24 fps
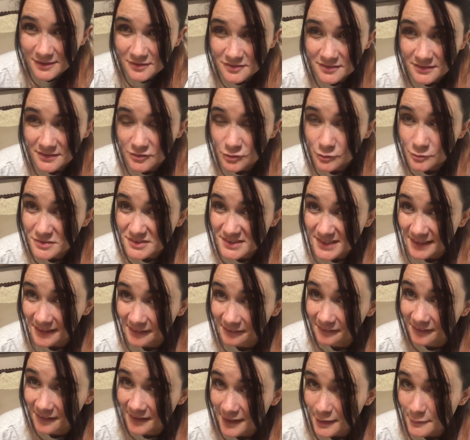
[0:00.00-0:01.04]
house. It's almost ten
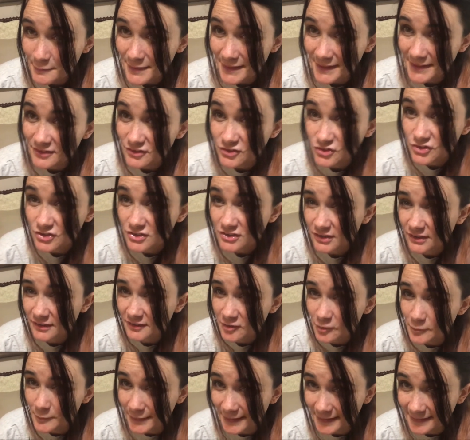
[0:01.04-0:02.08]
o'clock, and my kids just got
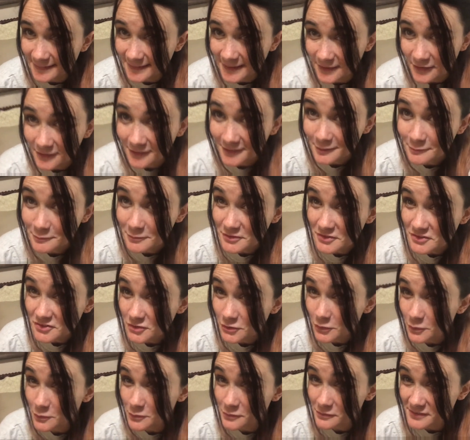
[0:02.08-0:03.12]
to bed. They're gonna be
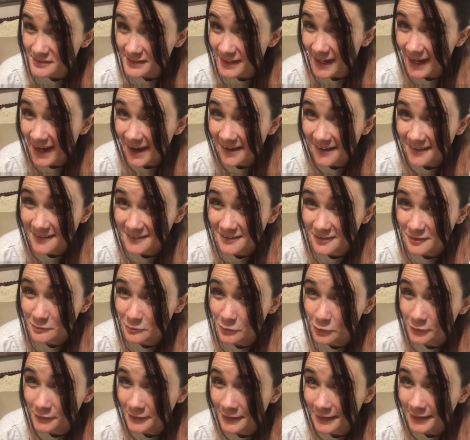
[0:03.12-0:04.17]
so tired in the
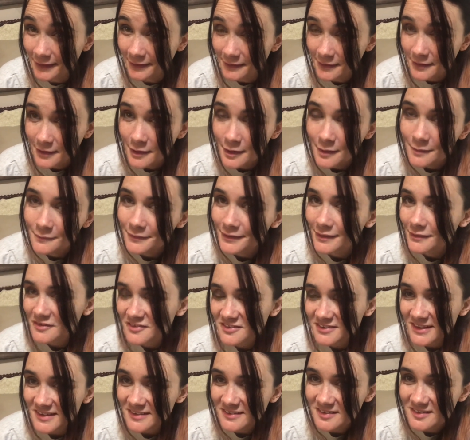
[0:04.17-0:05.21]
morning. But it
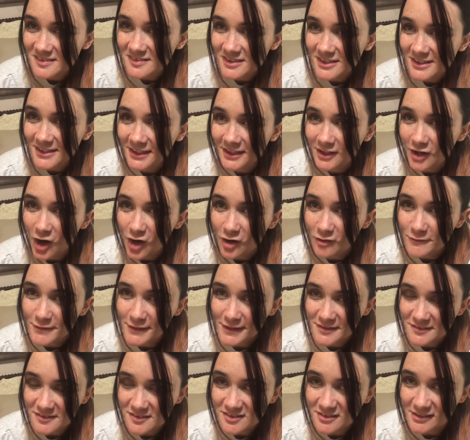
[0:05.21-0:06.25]
was nice to see all my
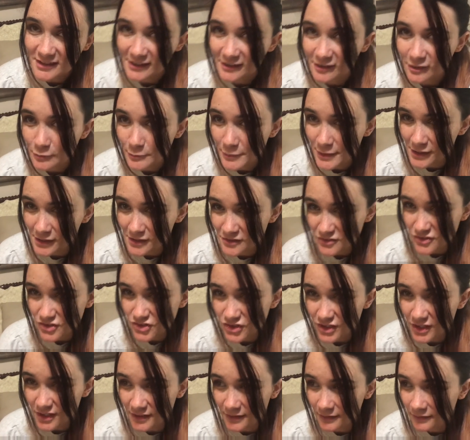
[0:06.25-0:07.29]
cousins together, my cousin
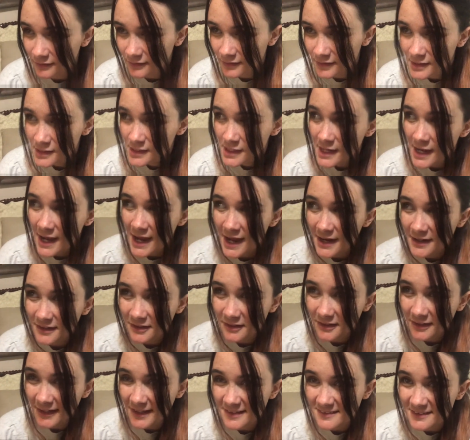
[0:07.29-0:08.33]
John. Had a
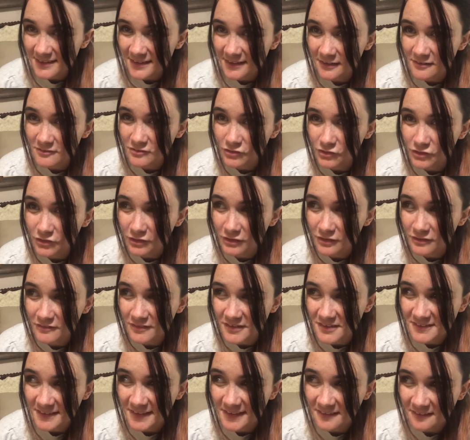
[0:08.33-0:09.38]
little get together for all of
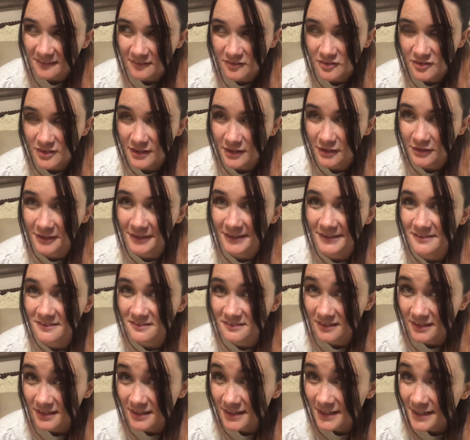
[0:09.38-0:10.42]
us cousins and our
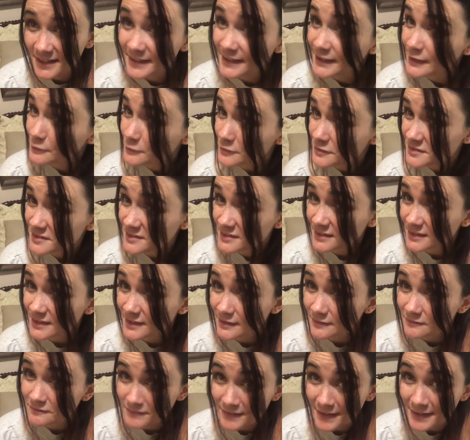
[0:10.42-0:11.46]
kids, and it was
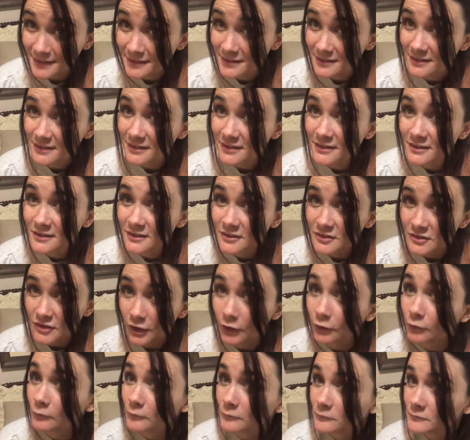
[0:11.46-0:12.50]
fun. So